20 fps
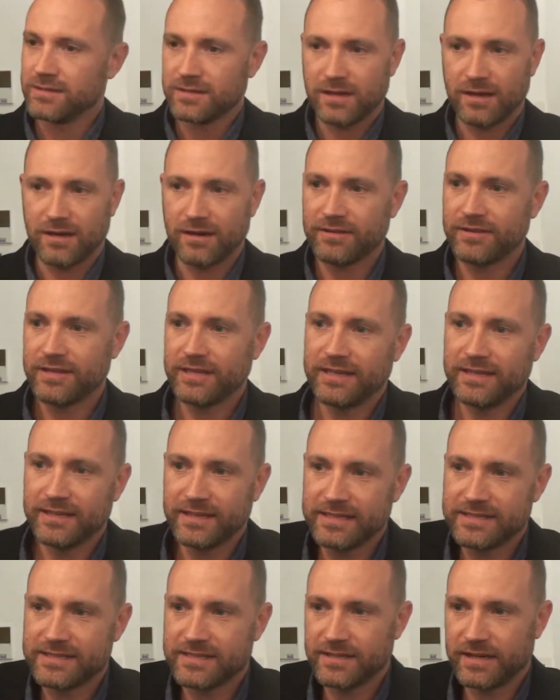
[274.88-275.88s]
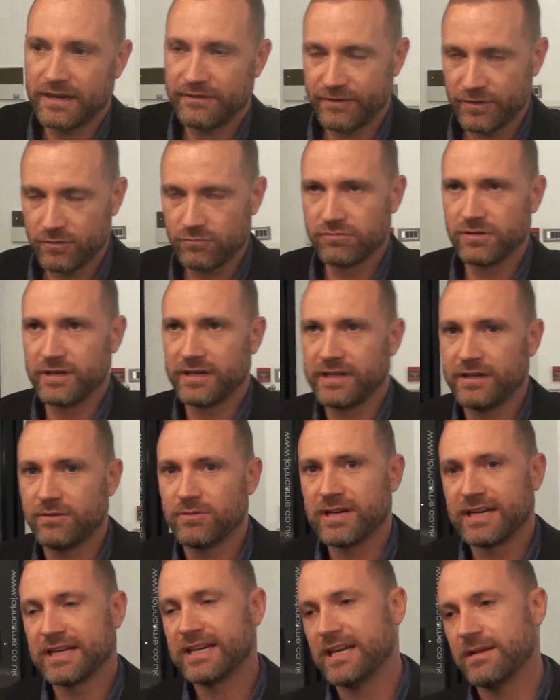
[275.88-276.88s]
I think you need to, if you really
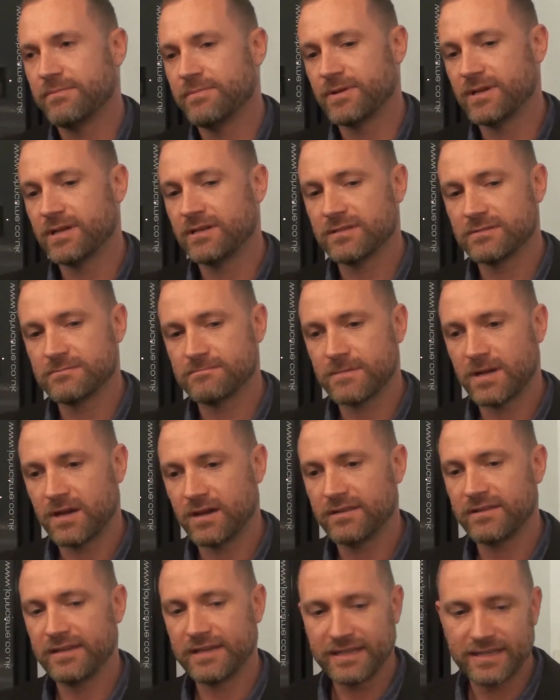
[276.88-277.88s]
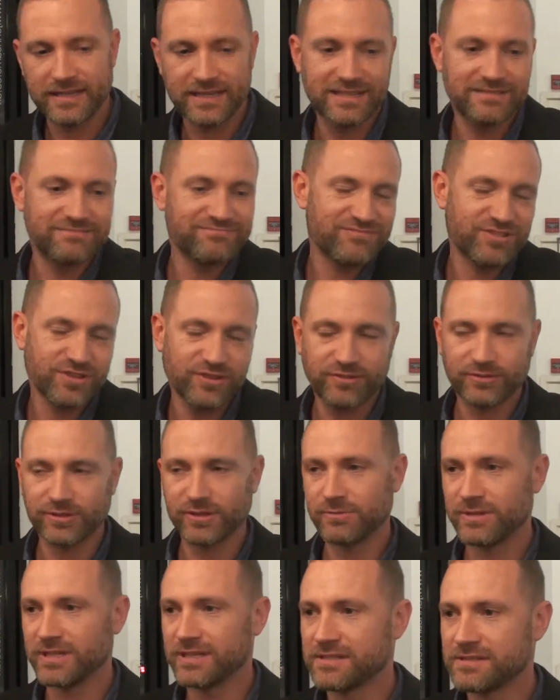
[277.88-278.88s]
want to keep it, I think you need
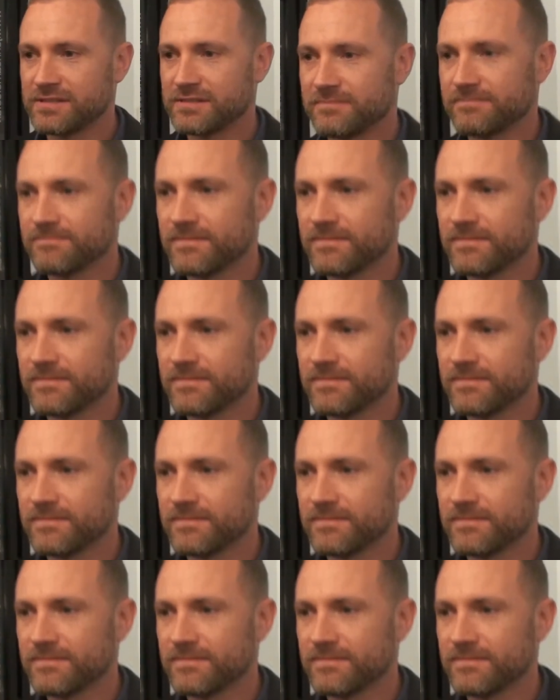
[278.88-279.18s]
2-3 weeks.